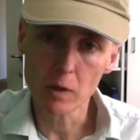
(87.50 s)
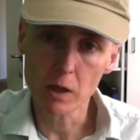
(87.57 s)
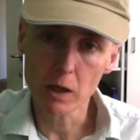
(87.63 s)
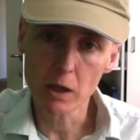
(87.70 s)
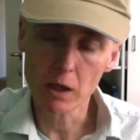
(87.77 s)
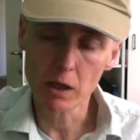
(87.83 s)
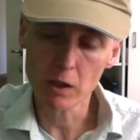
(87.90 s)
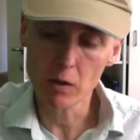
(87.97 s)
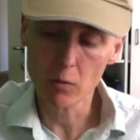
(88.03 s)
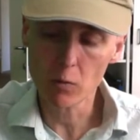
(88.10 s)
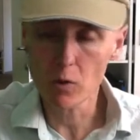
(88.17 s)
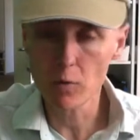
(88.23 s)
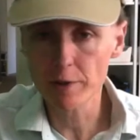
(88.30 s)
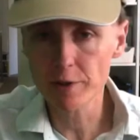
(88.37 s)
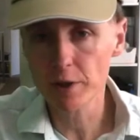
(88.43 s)

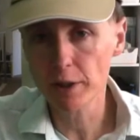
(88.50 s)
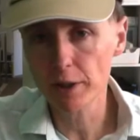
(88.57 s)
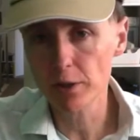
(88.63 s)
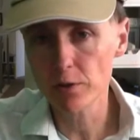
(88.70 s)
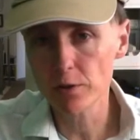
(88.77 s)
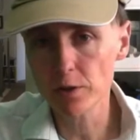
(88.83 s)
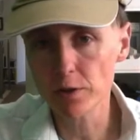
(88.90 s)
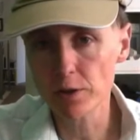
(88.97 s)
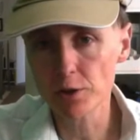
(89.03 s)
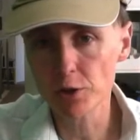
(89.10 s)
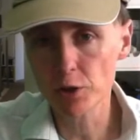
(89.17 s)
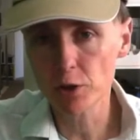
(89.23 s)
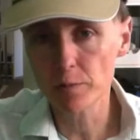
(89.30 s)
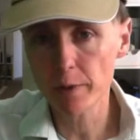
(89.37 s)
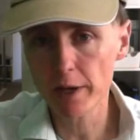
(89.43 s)
were originally used to
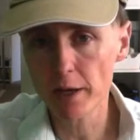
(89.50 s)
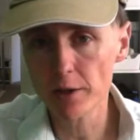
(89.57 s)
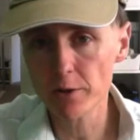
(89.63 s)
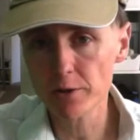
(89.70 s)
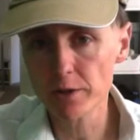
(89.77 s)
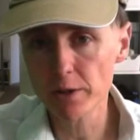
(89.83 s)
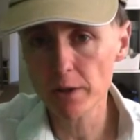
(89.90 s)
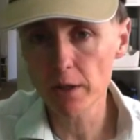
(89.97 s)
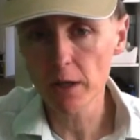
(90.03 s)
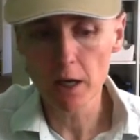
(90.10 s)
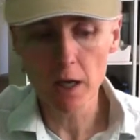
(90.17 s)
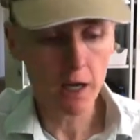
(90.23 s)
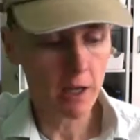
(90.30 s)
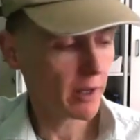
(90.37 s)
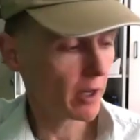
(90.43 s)
tune pianos.
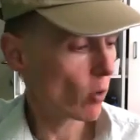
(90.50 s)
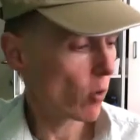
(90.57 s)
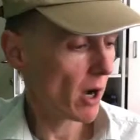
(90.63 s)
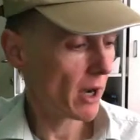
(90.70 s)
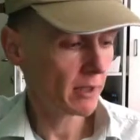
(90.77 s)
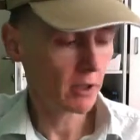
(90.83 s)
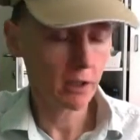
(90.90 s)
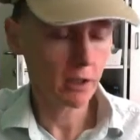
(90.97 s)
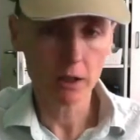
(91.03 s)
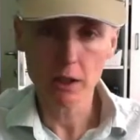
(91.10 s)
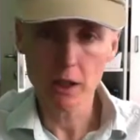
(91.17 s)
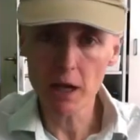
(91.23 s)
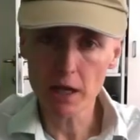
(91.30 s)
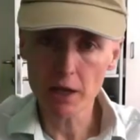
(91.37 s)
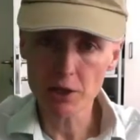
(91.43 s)
They're quite
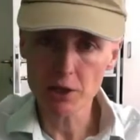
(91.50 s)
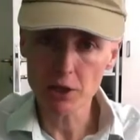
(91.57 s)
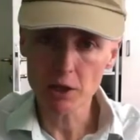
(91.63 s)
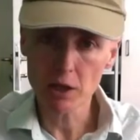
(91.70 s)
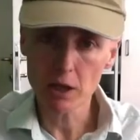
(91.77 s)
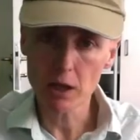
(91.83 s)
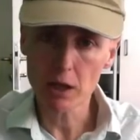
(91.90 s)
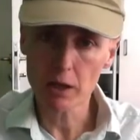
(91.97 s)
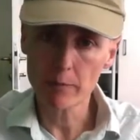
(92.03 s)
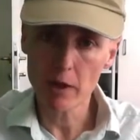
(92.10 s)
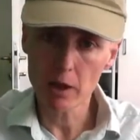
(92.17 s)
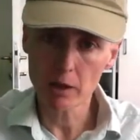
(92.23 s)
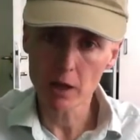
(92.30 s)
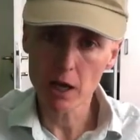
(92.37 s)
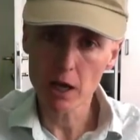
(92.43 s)
large,
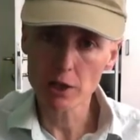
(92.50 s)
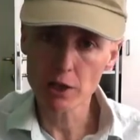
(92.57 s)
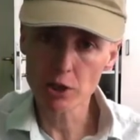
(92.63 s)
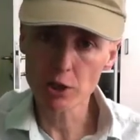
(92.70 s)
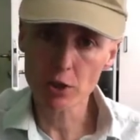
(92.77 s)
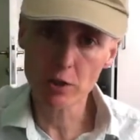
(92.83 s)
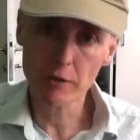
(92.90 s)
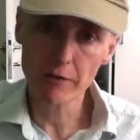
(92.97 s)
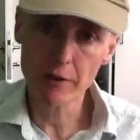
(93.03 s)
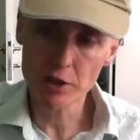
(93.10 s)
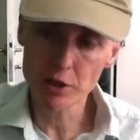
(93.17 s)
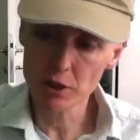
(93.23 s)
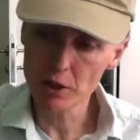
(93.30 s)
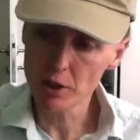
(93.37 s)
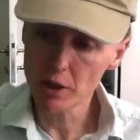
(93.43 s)
a large tuna
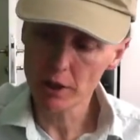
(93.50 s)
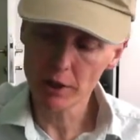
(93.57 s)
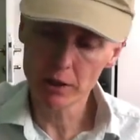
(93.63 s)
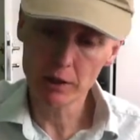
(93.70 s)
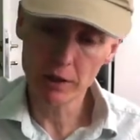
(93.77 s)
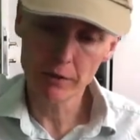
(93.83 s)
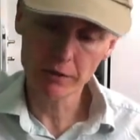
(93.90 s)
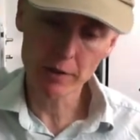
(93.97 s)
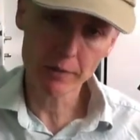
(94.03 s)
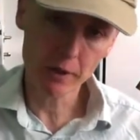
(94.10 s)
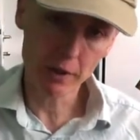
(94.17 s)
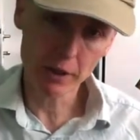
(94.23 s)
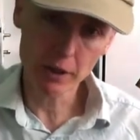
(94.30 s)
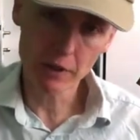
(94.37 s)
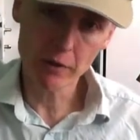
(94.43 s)
fish. You'd lift up the
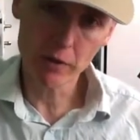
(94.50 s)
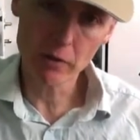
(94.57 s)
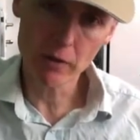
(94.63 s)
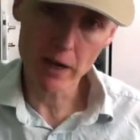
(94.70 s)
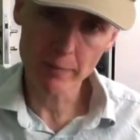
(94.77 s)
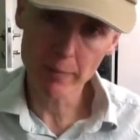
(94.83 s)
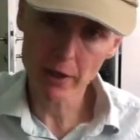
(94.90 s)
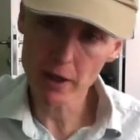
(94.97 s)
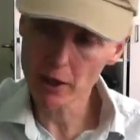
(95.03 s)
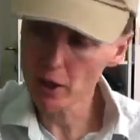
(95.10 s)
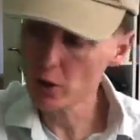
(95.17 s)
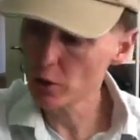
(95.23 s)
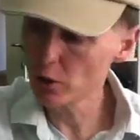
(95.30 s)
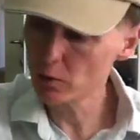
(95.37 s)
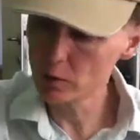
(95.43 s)
lid of the grand
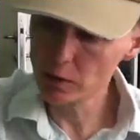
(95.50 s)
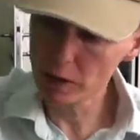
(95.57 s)
piano, you would